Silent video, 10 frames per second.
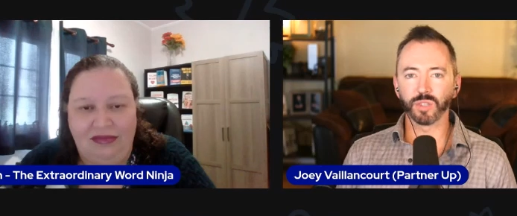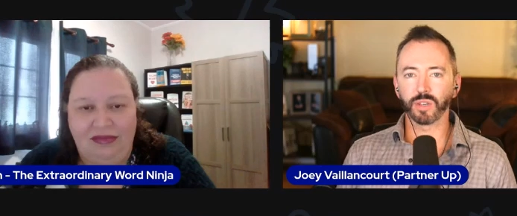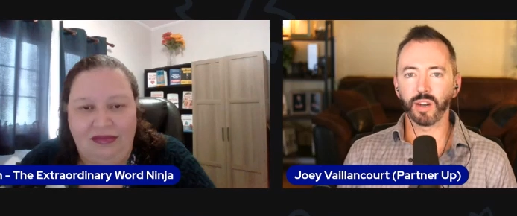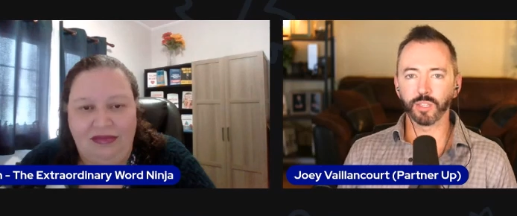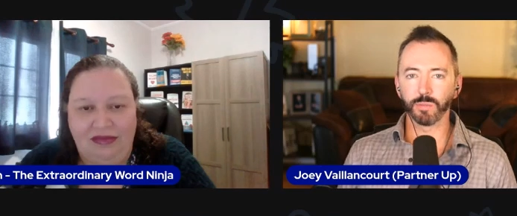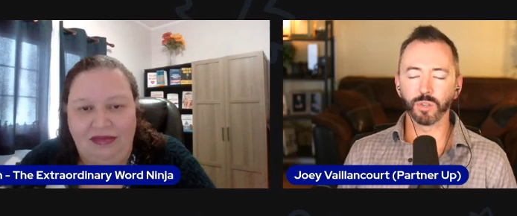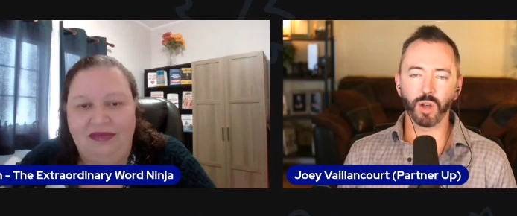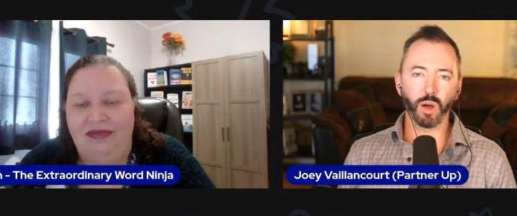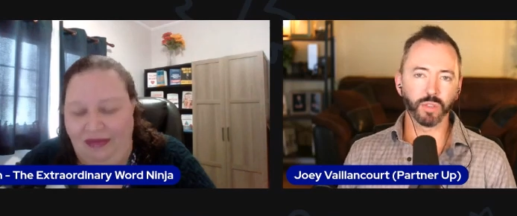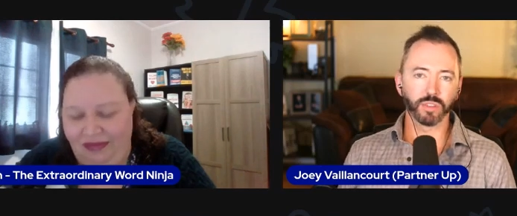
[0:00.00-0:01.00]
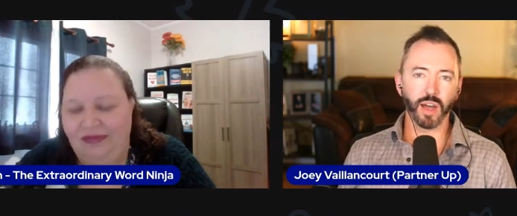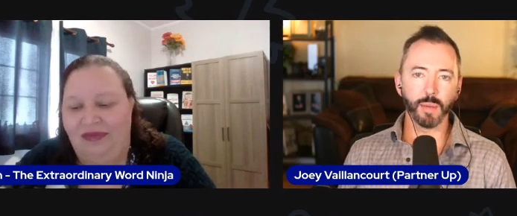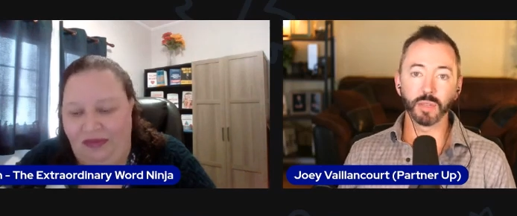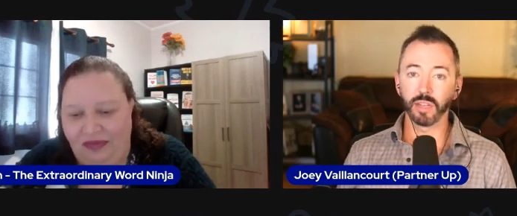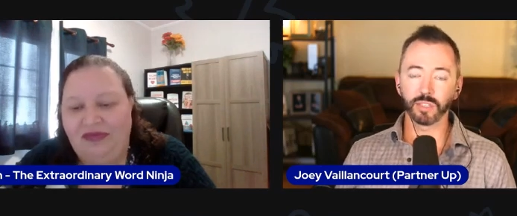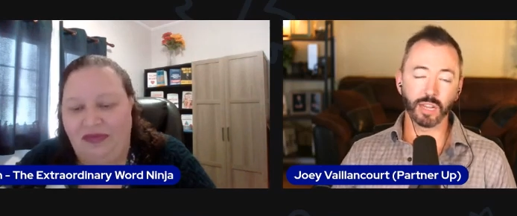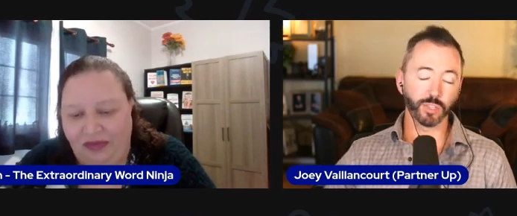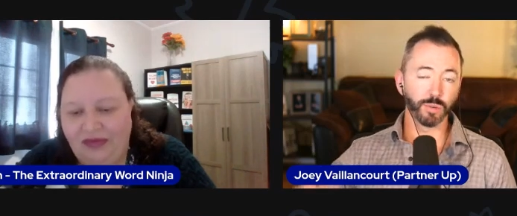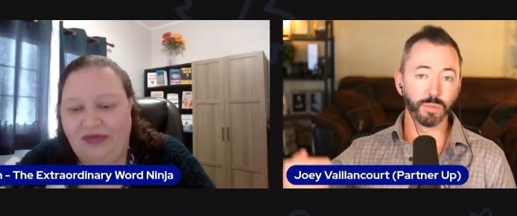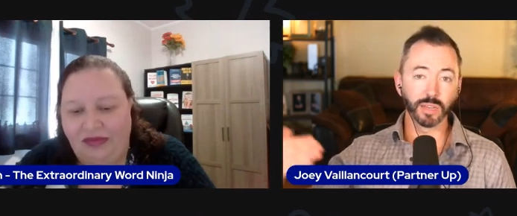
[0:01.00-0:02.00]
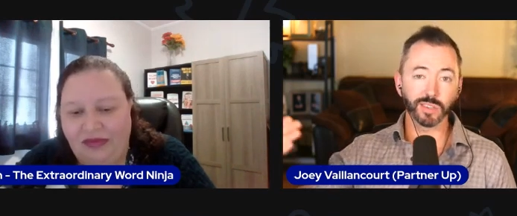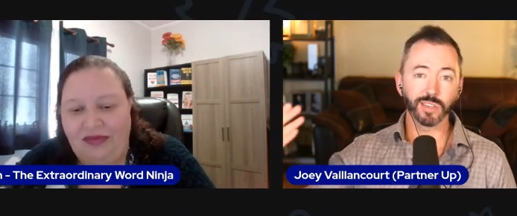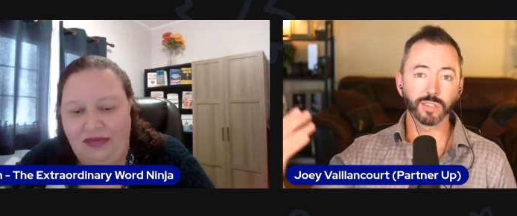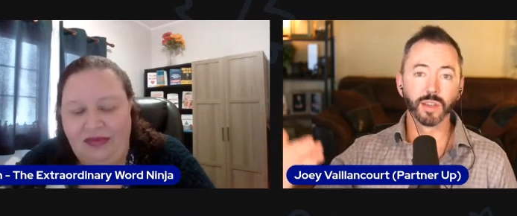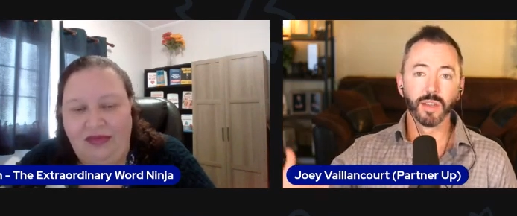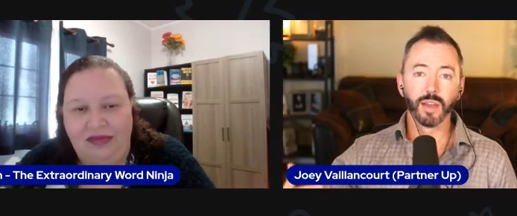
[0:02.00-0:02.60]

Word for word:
Speaker 1: of customers all the time unless that's your business.